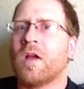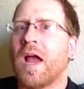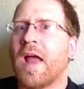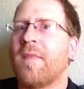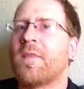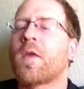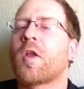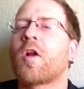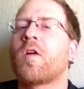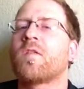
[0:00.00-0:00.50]

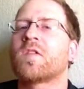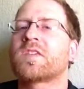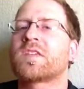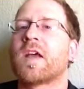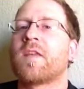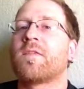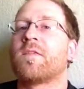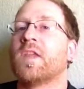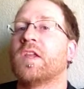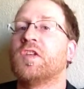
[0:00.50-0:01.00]
And then all of a
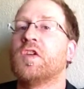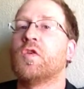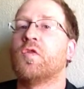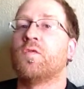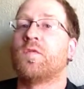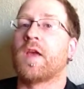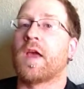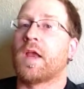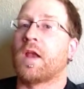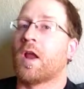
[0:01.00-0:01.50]
sudden, the
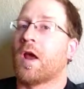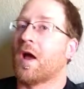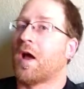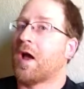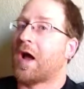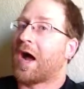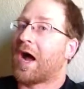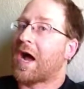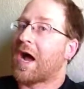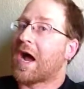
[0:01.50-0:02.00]
dude that
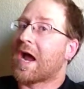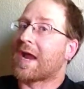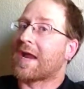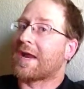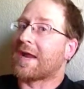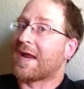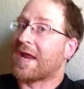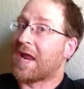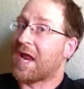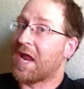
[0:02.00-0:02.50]
I
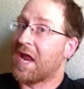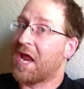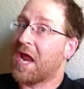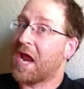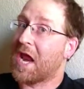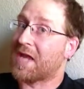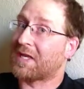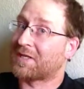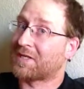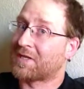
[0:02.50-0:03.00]

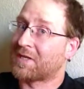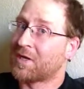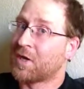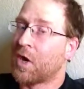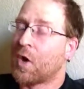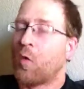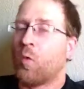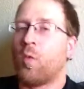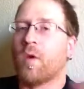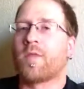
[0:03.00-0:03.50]
hit
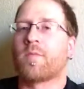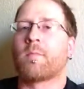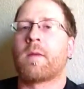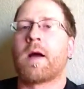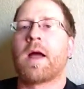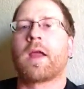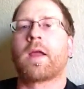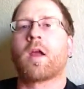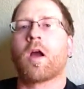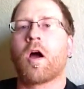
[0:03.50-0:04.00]
with
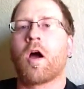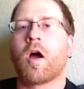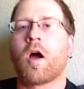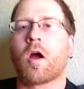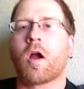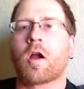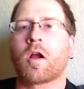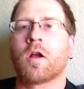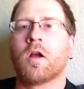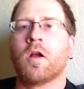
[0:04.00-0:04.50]
my
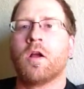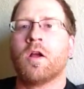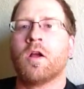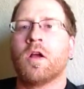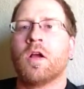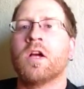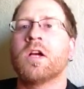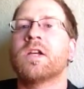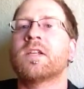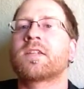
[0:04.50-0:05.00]
car
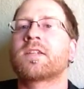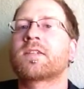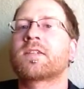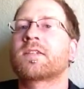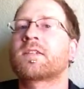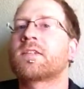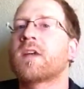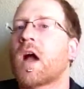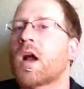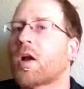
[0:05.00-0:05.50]

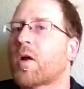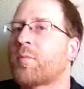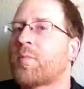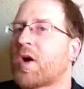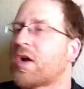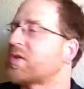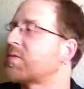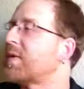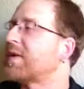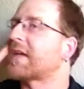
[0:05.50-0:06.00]
sucker
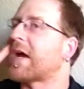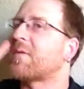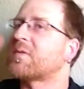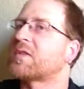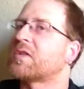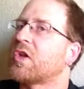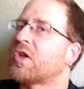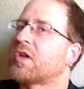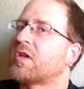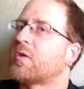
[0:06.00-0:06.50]
punched me. As I
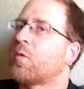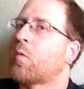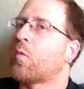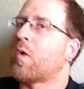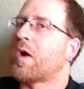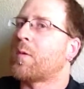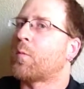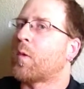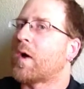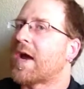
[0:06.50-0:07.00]
was looking the
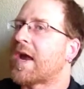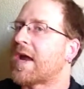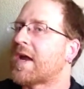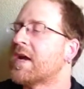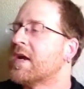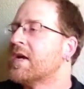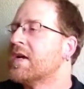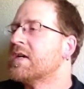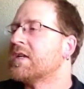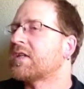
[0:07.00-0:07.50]
one way,
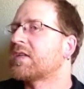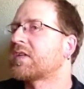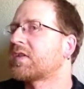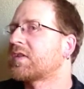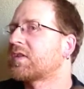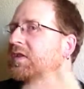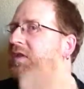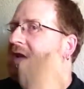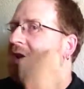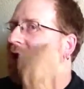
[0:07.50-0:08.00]

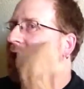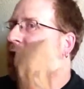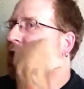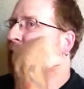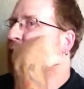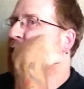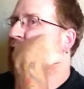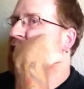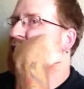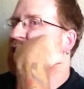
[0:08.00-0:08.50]
sucker
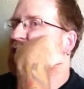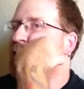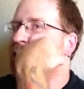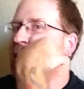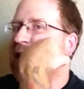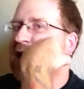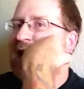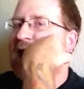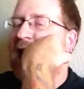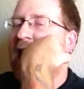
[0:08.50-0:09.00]
punched
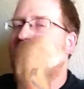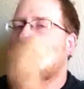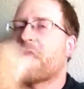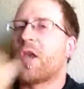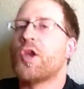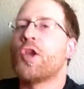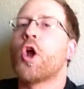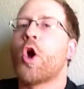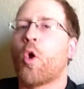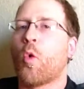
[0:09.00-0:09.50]
me out of
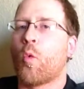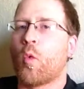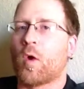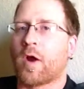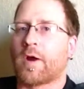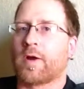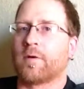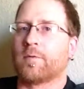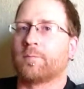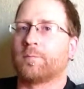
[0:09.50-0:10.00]

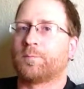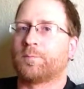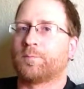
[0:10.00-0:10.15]
nowhere.